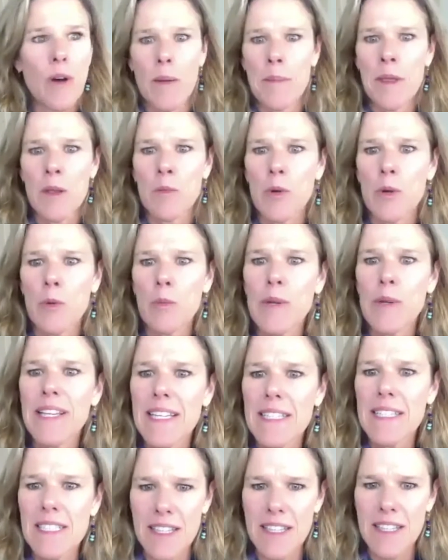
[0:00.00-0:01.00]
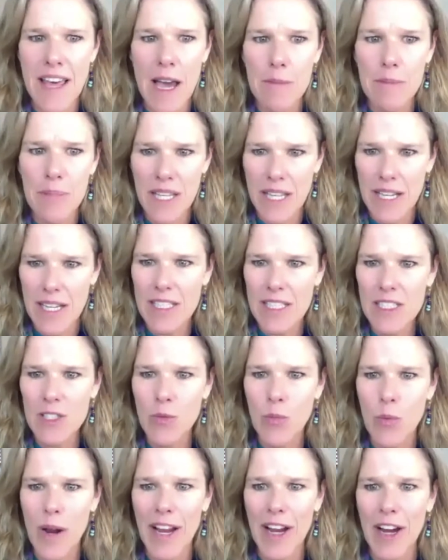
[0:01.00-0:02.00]
I mean, when we get to that place
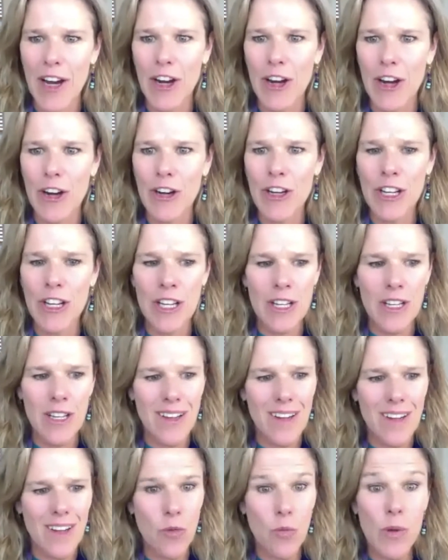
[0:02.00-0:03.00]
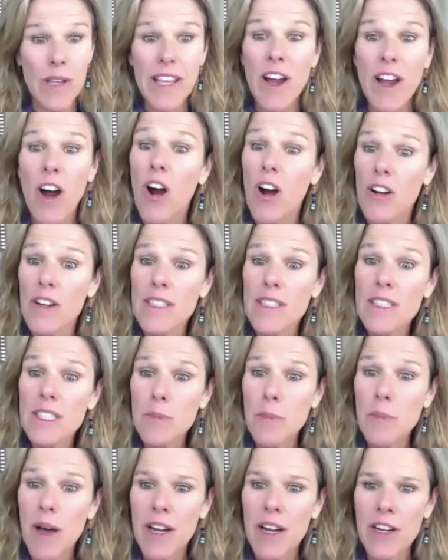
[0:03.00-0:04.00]
where we are
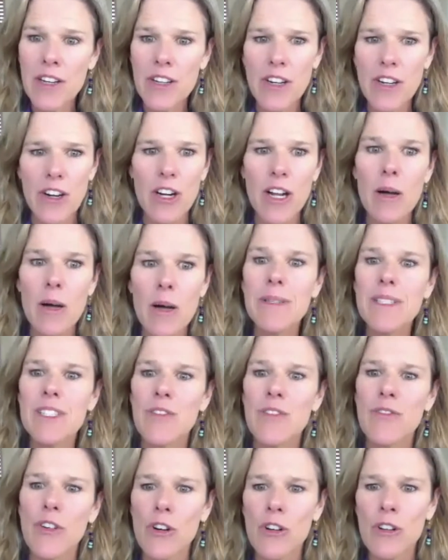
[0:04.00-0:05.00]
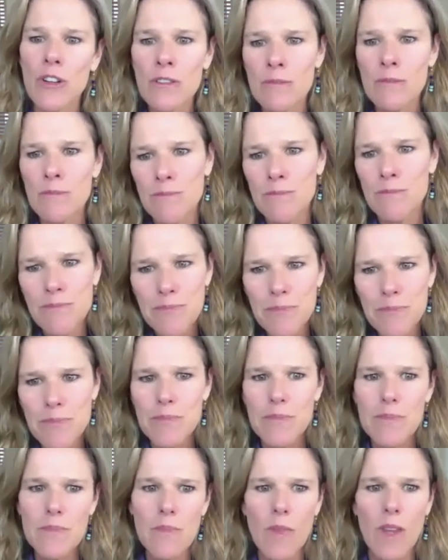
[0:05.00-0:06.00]
inspired, our cup is full,
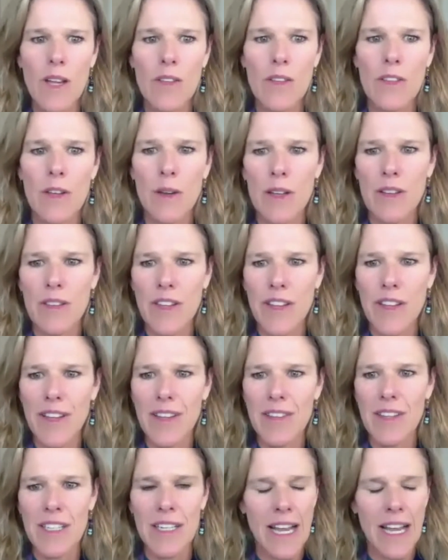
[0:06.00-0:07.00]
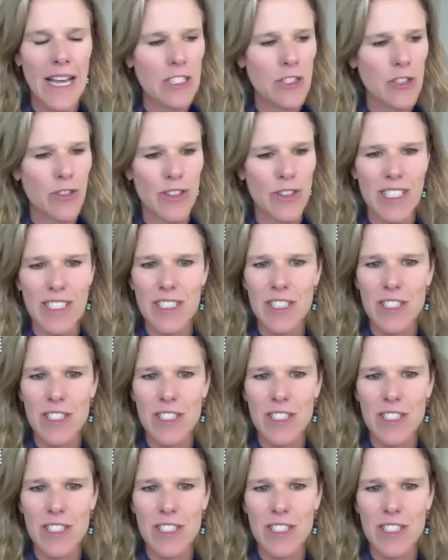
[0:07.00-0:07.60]
the natural thing to